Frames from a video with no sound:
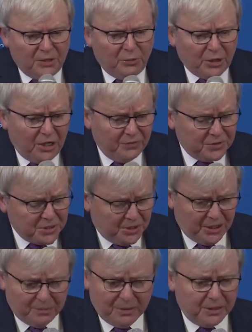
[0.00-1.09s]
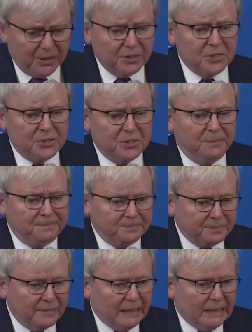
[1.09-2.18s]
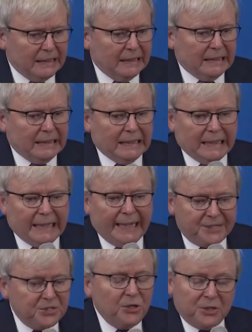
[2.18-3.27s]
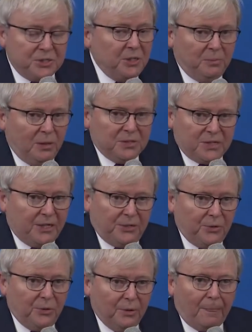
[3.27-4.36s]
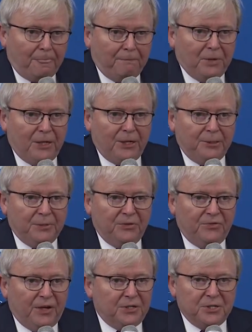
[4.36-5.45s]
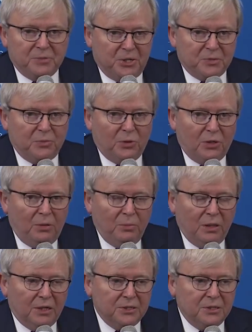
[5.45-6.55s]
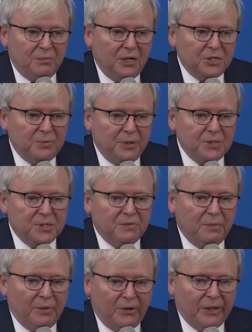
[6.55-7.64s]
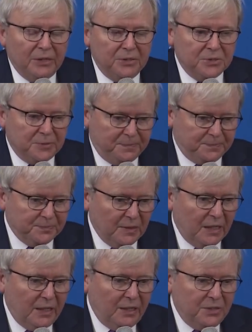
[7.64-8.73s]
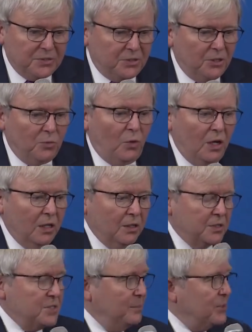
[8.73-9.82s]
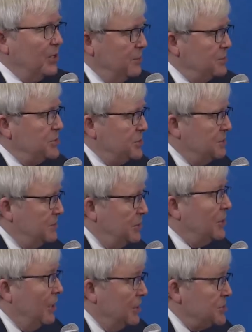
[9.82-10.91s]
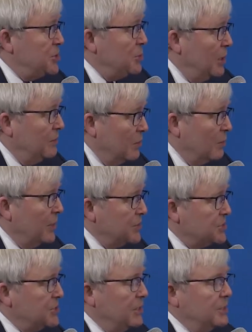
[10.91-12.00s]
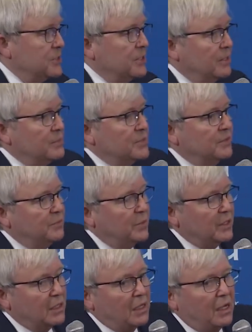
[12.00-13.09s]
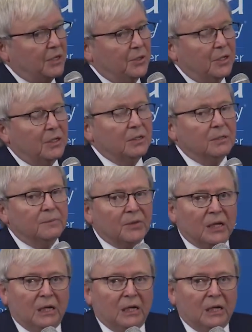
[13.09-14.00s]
want to overturn our political system. It's not as simple as that at all. In fact, it's much more complex. And my experience of Americans is that while sometimes you guys do overreach in terms of being the light on the hill